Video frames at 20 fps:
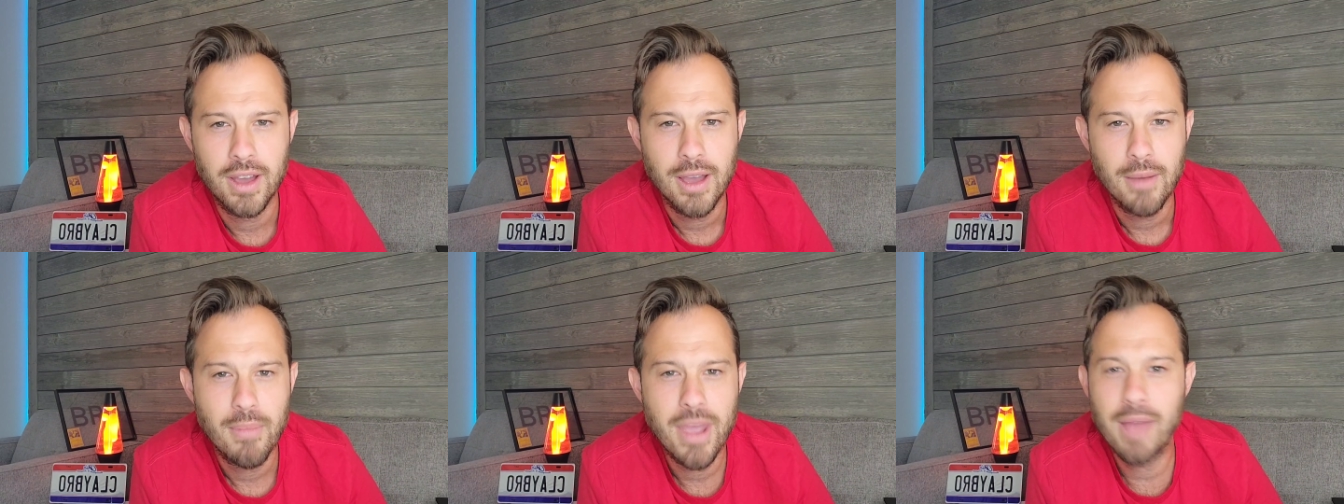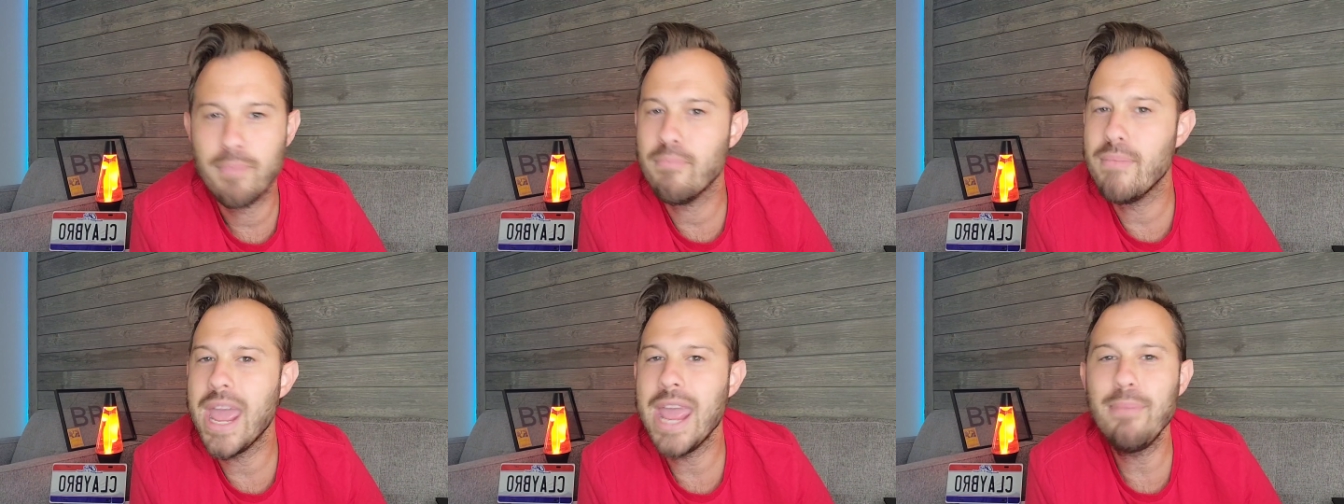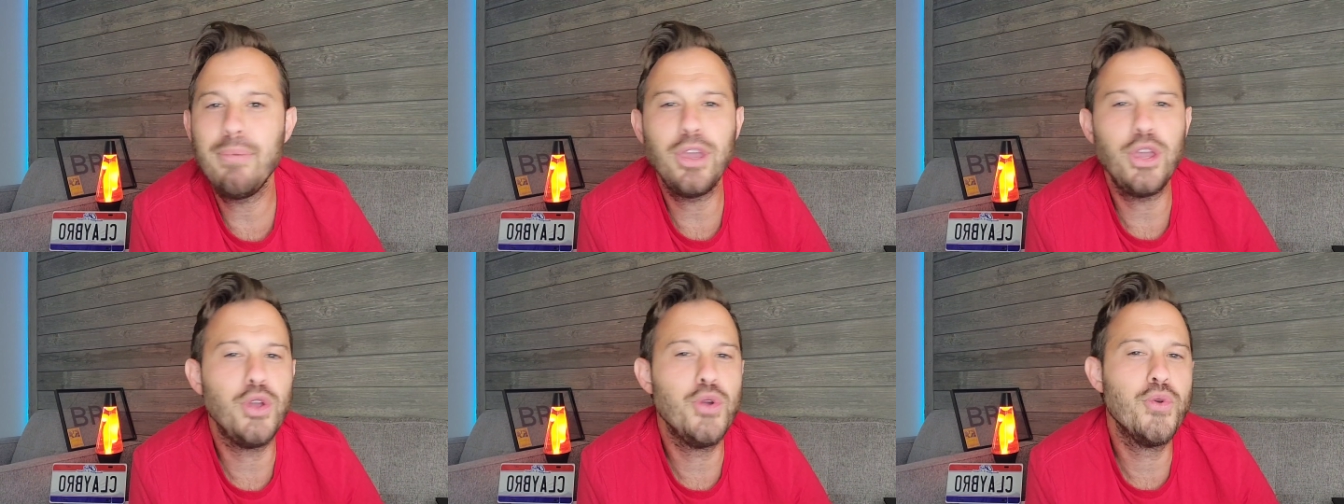Man,
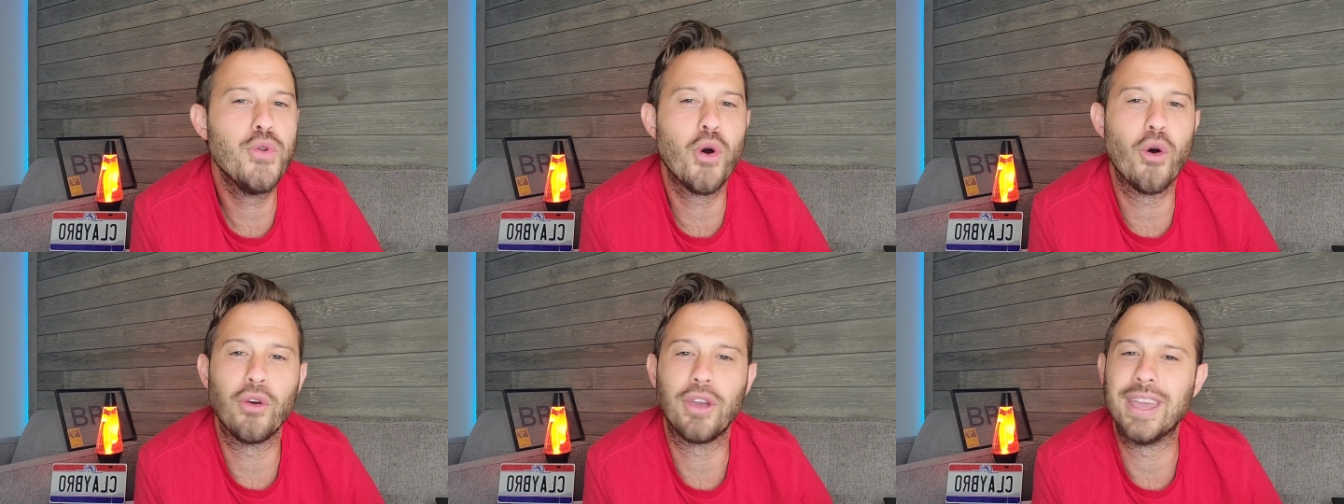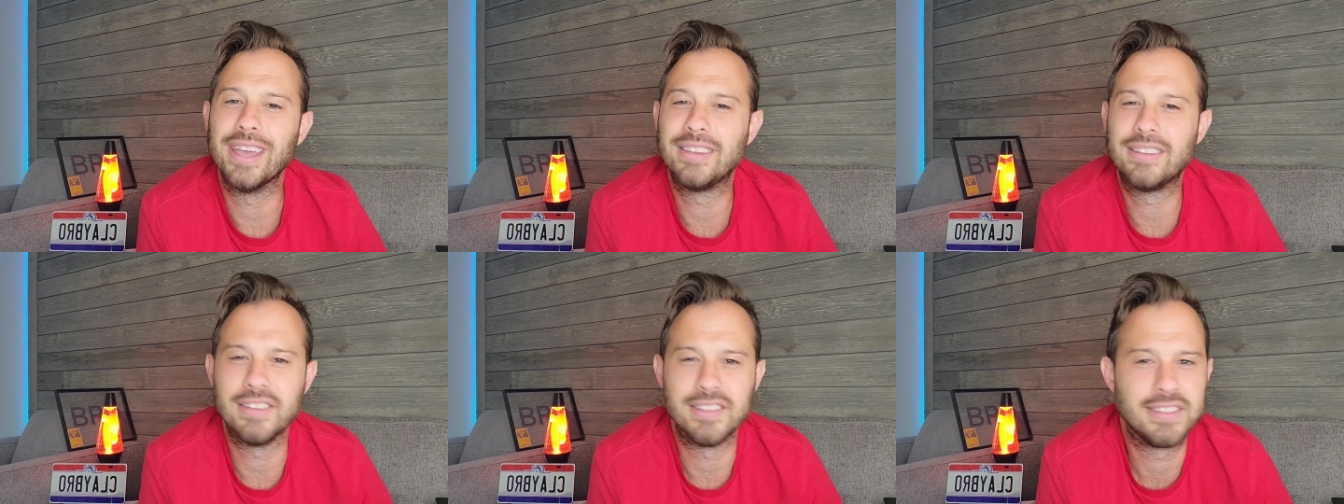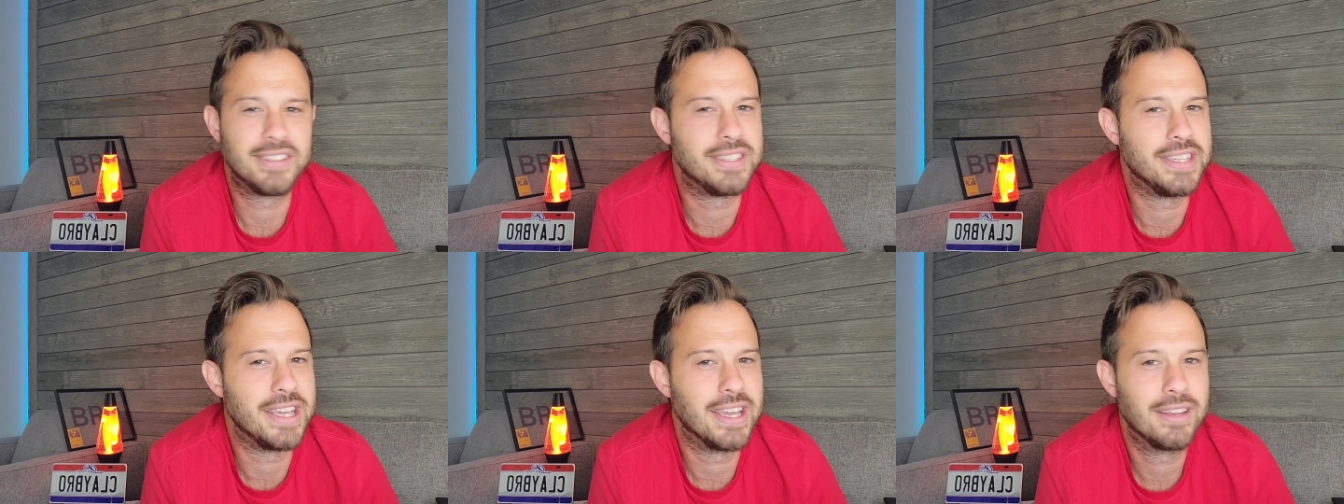maybe you don't get to
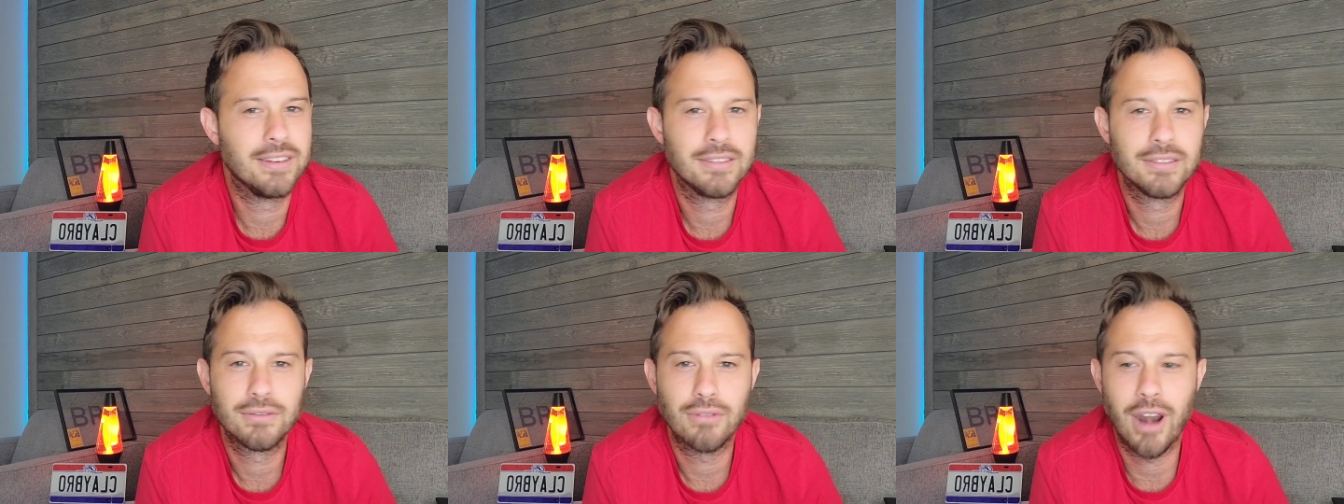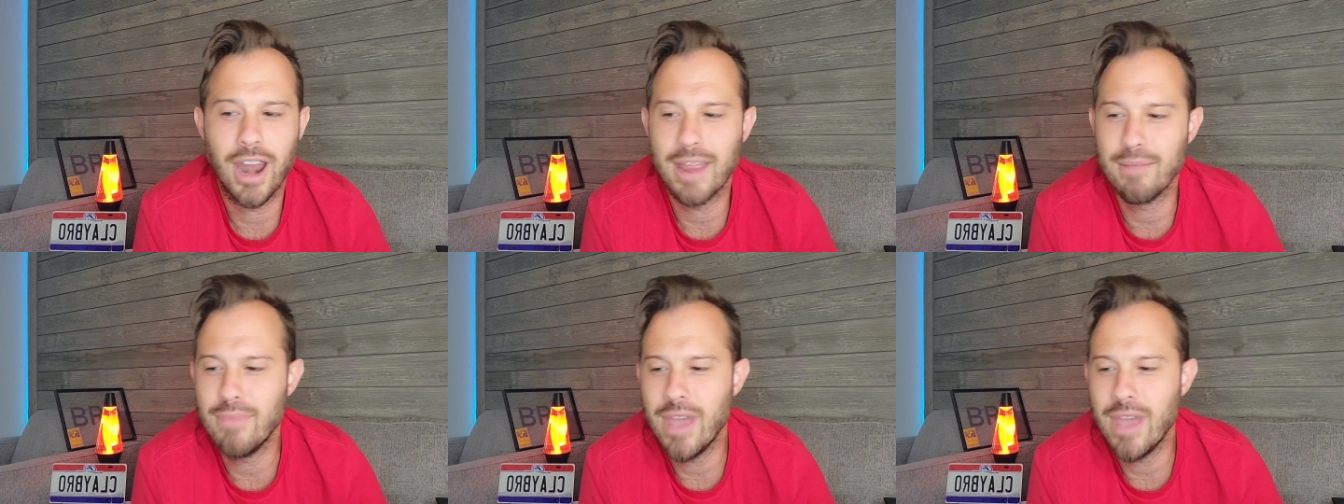see it right?